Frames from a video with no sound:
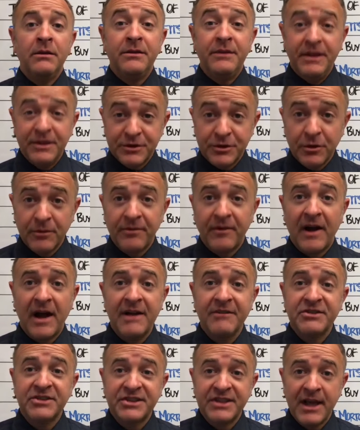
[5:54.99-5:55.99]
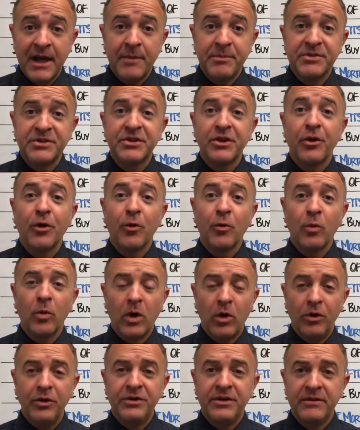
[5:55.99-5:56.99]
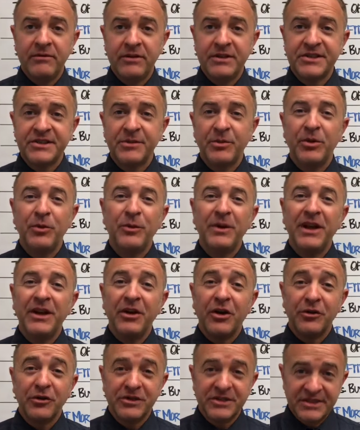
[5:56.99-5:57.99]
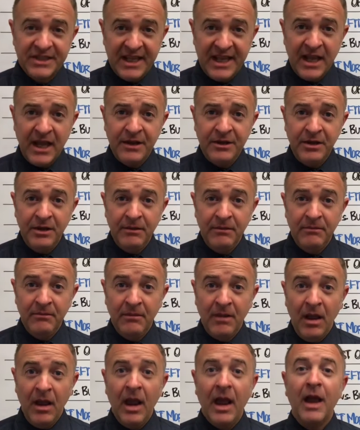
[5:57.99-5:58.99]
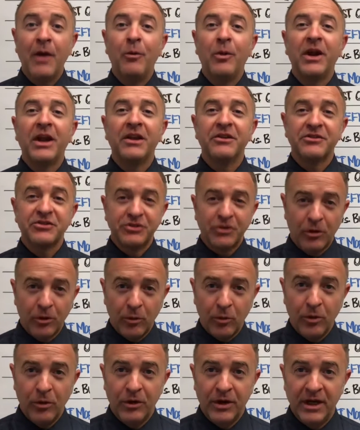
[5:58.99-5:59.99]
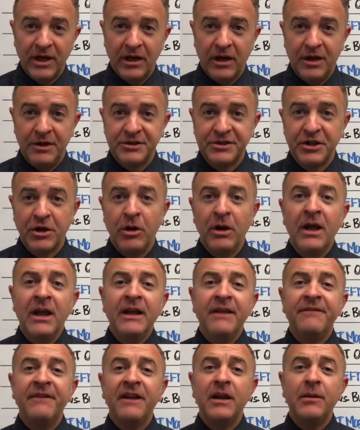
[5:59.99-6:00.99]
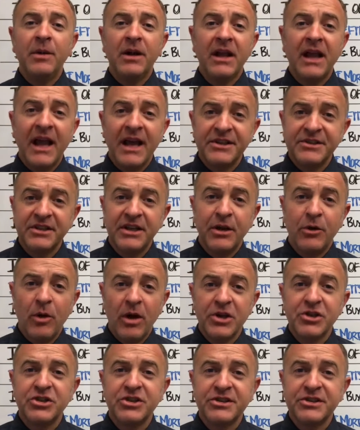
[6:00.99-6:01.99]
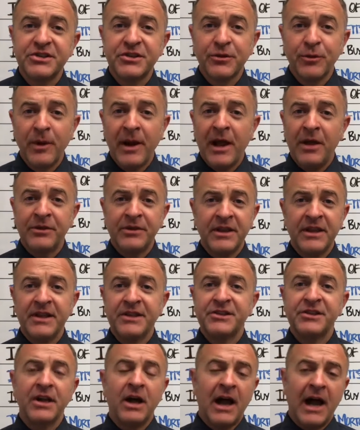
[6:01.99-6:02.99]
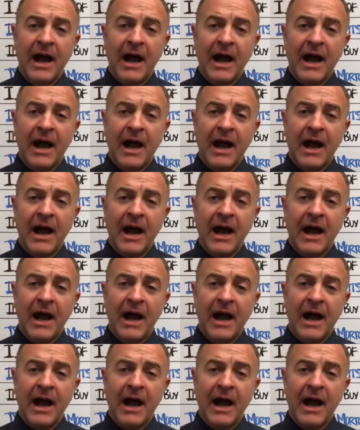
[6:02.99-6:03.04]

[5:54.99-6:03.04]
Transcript: these are 5 steps that are relatively simple that we need to understand and we can start working on. So if anybody has any questions throughout this,